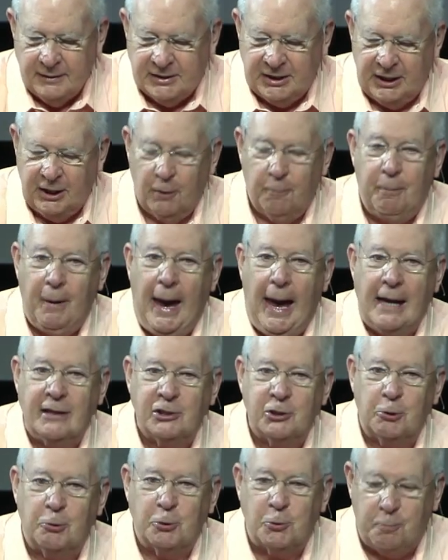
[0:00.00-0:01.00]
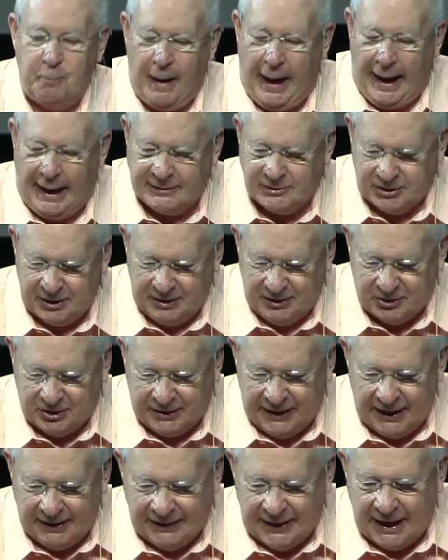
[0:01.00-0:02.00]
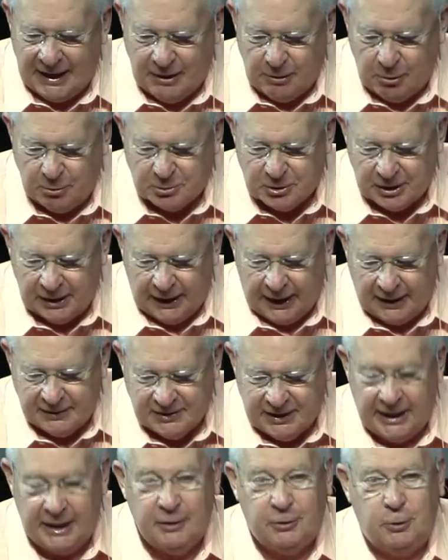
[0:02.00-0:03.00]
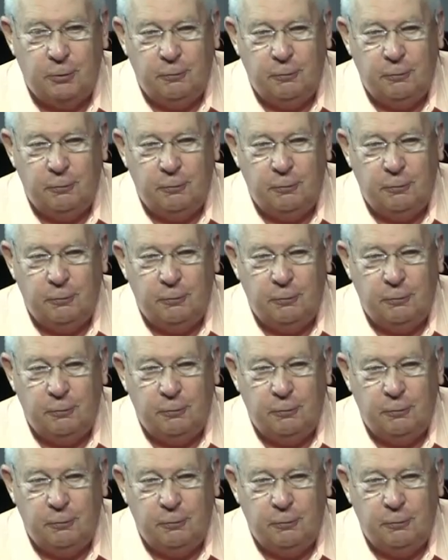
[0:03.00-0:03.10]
See, the pastor's passage that they use in Isaiah